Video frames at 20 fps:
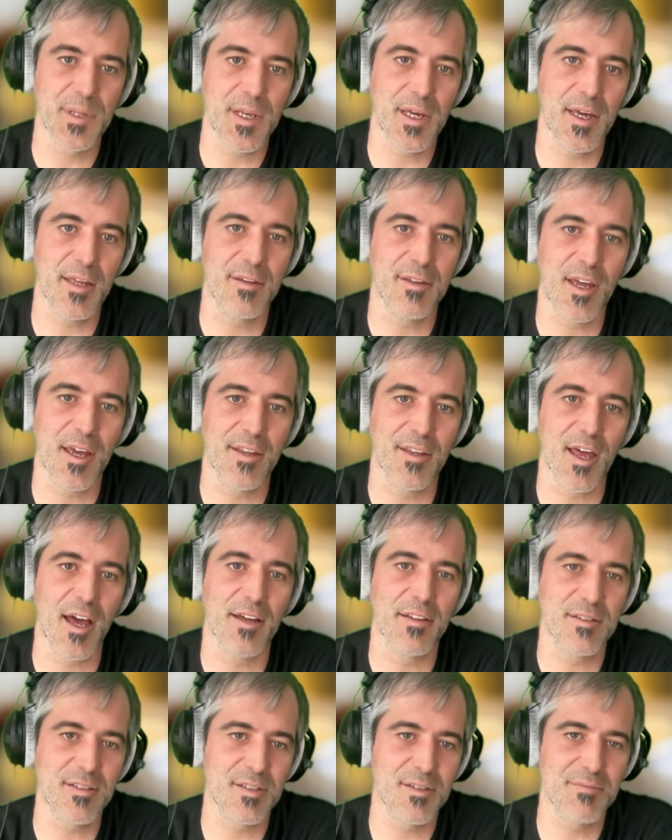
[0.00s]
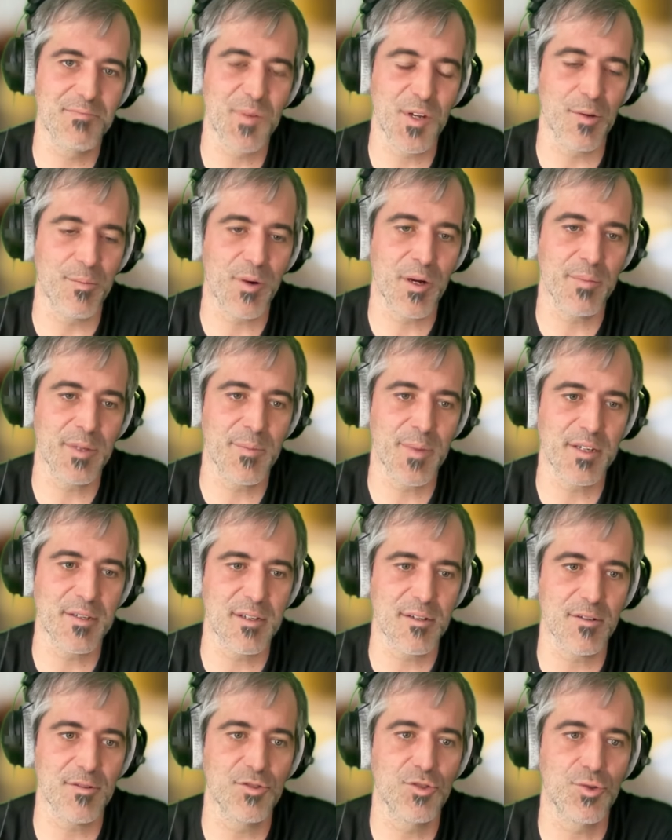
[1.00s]
and and that's you know promptimize a
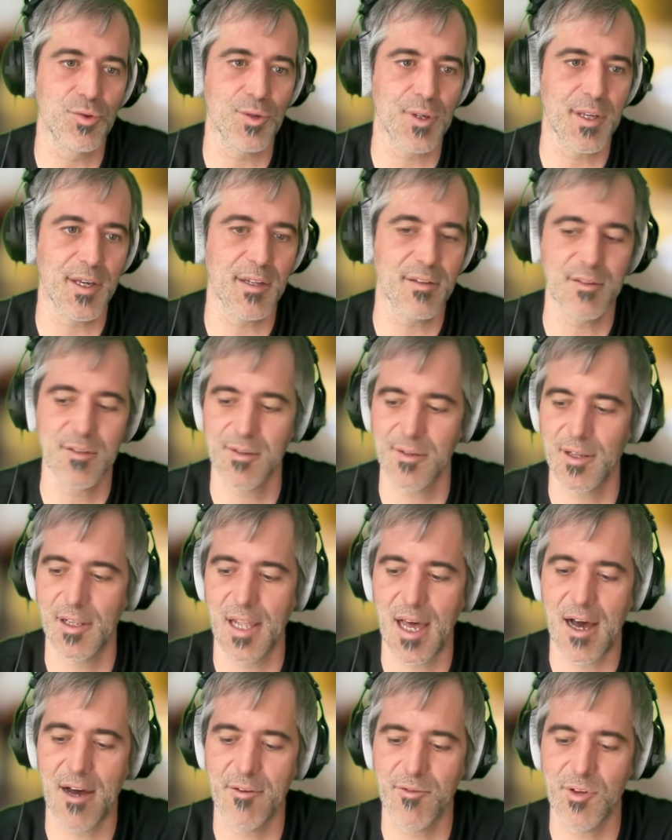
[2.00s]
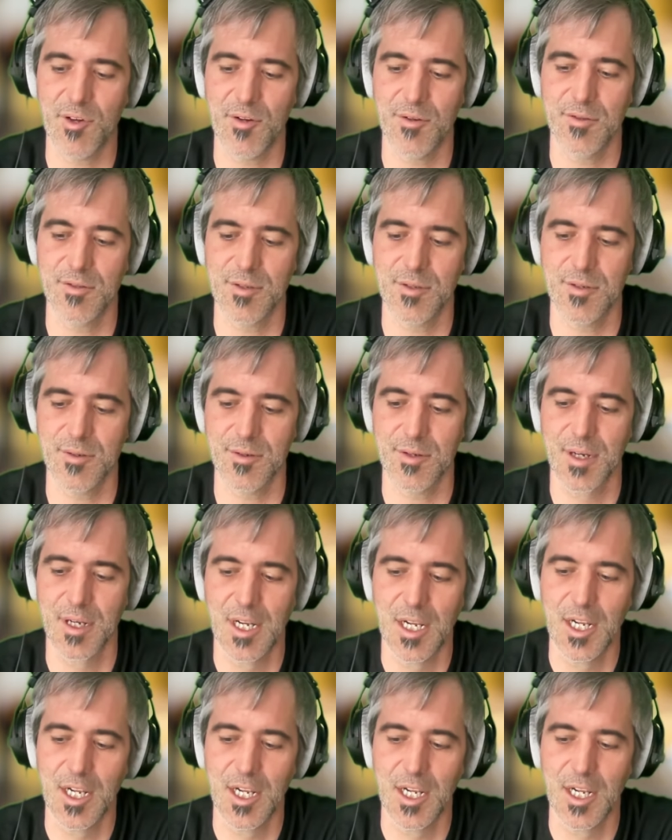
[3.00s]
little toolkit to allow you to